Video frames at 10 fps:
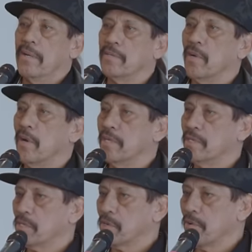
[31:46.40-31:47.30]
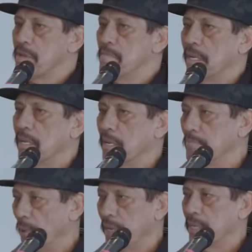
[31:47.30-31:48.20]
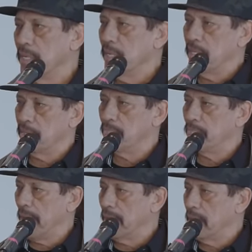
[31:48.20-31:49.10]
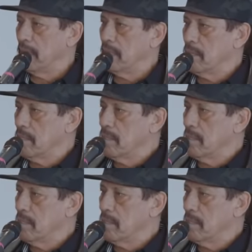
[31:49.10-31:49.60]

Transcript: started screaming and barking and biting